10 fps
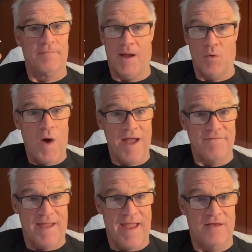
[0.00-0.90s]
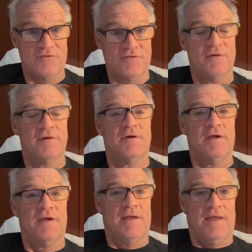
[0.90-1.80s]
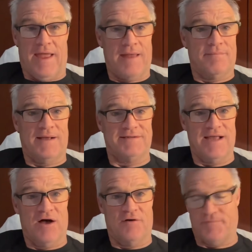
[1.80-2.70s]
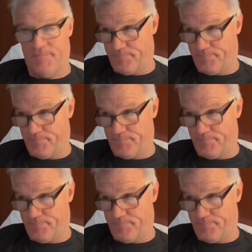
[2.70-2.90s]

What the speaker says: My wife has, and myself.